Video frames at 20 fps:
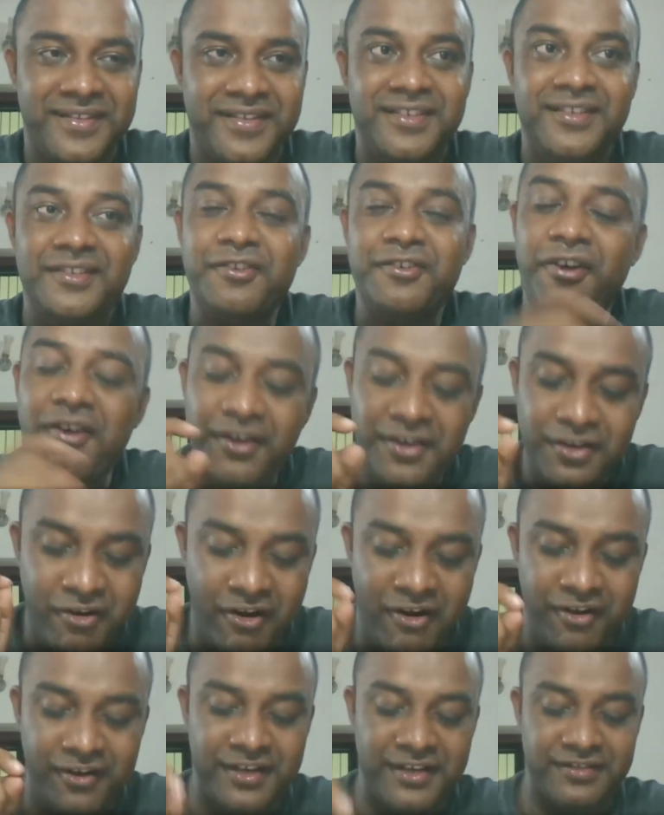
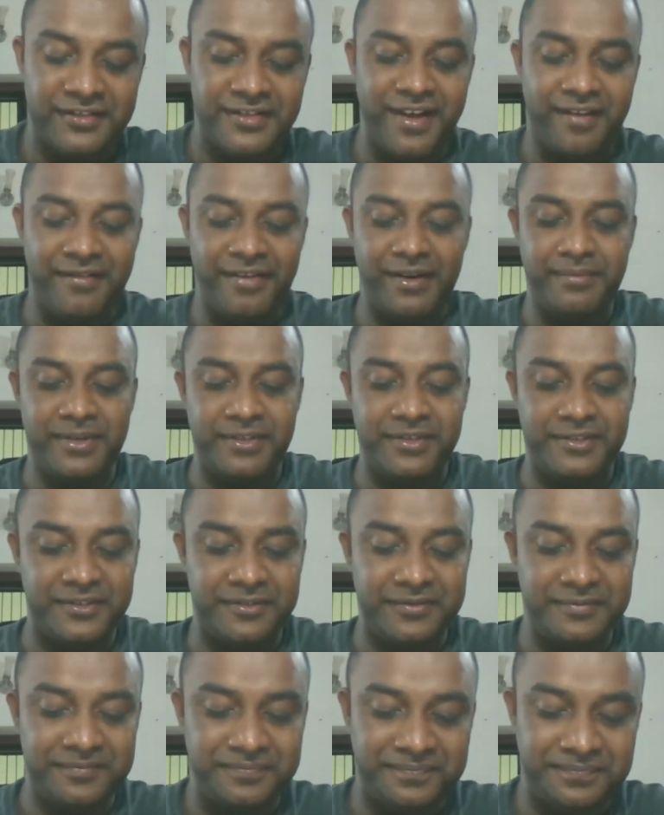Non-Congress government.
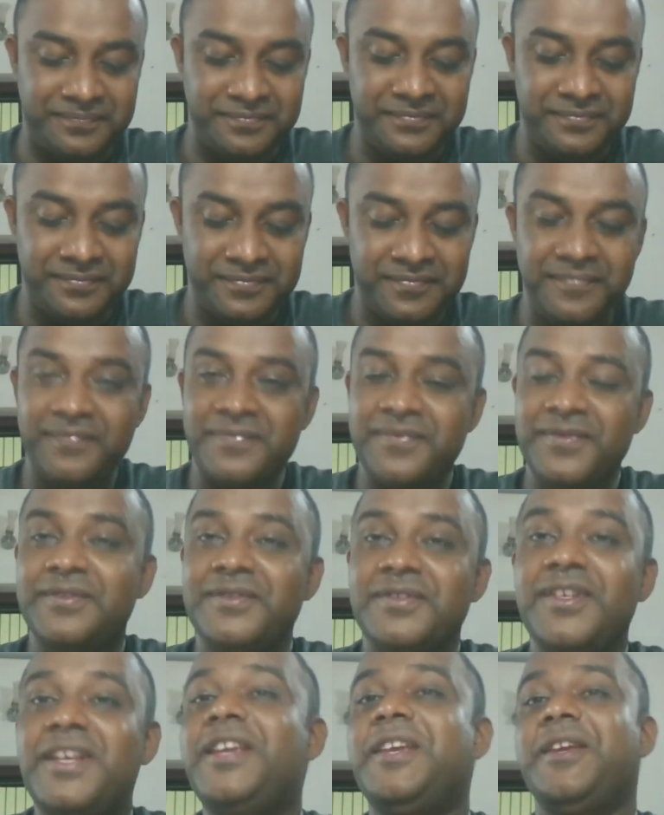
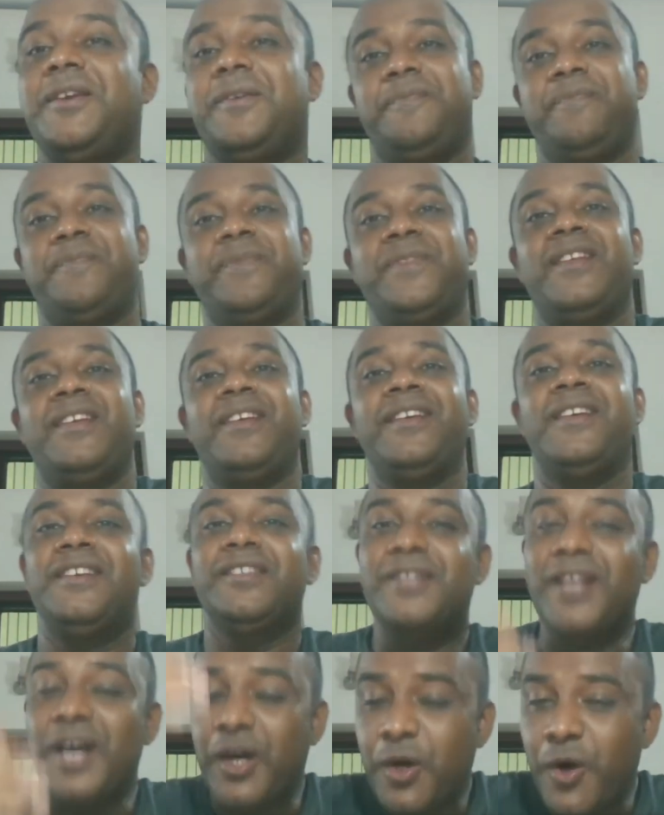See,
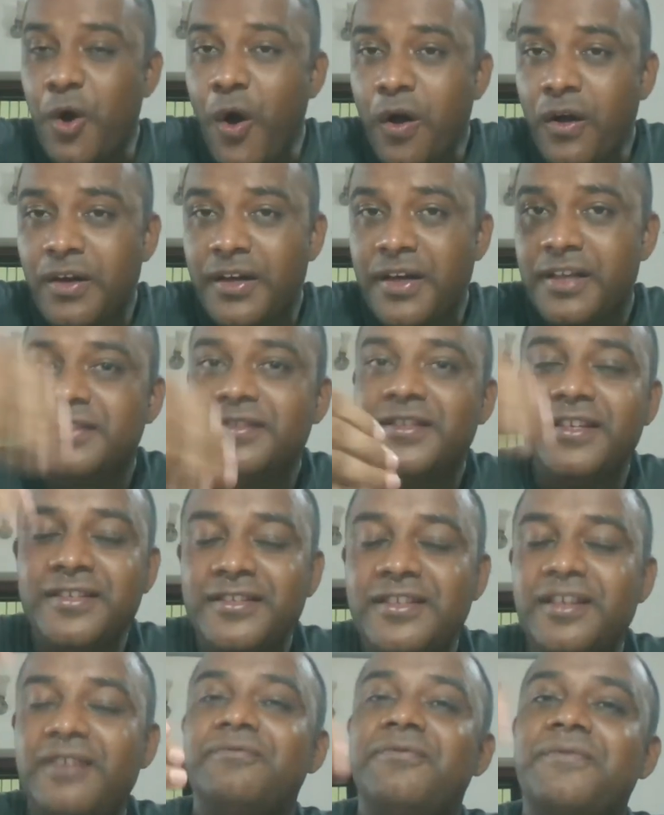the Congress
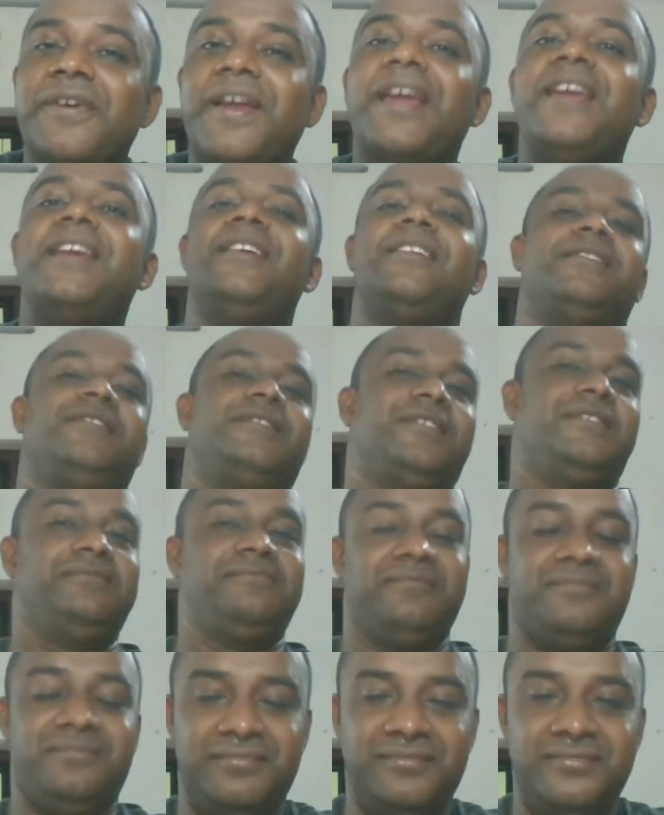system failed.
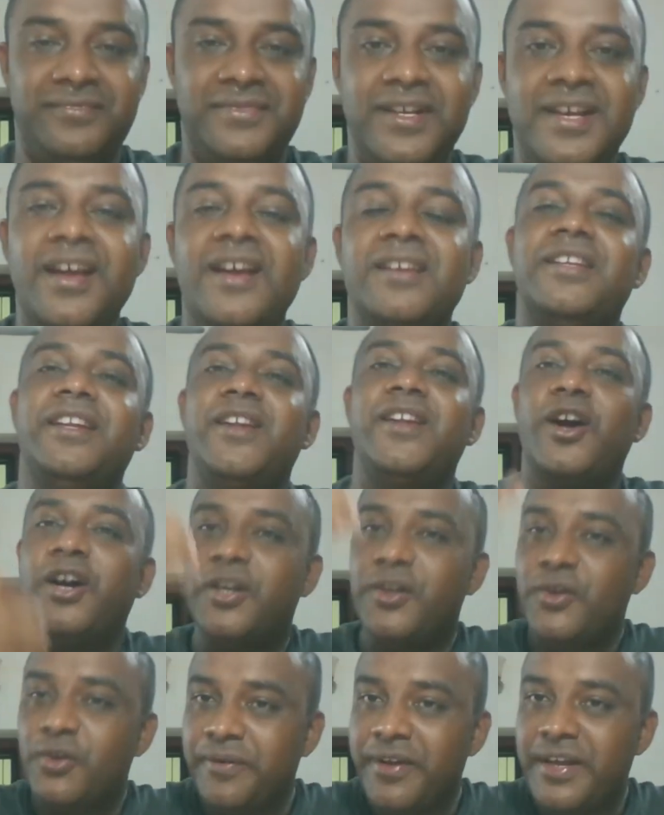The
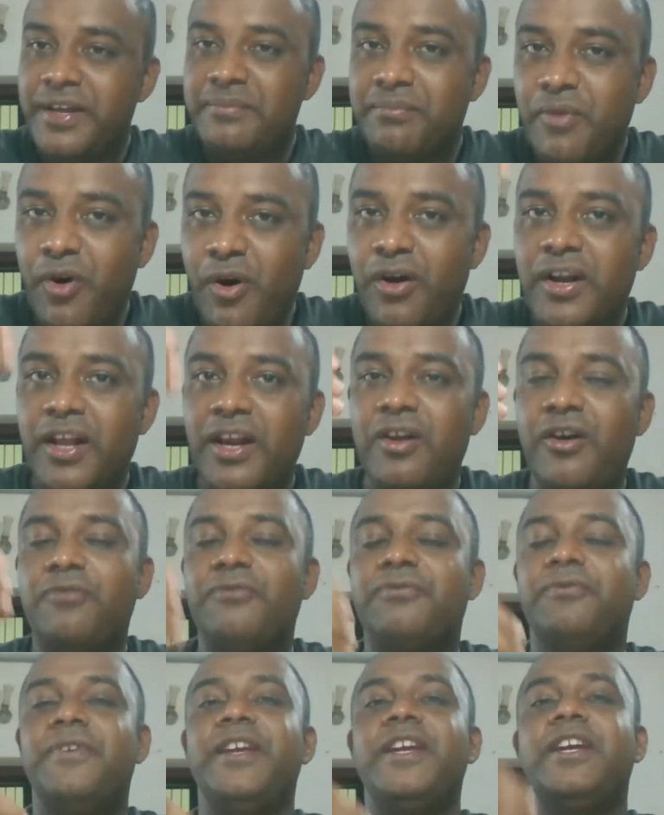Nehruvian model
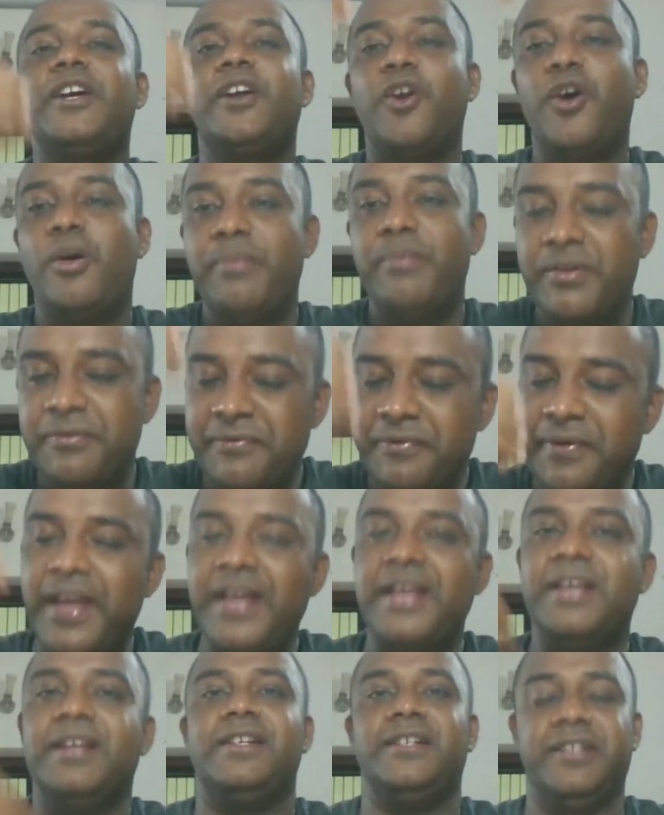of economy
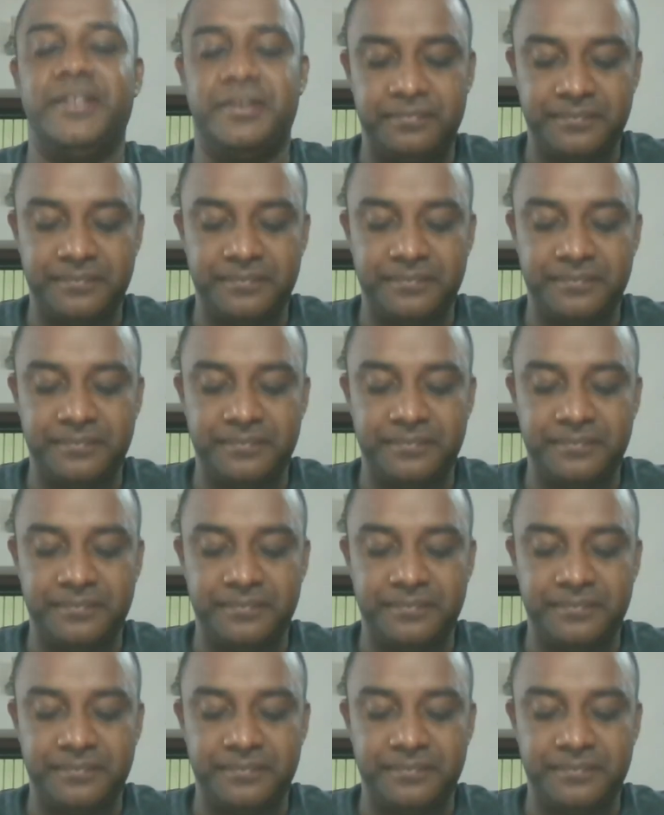failed.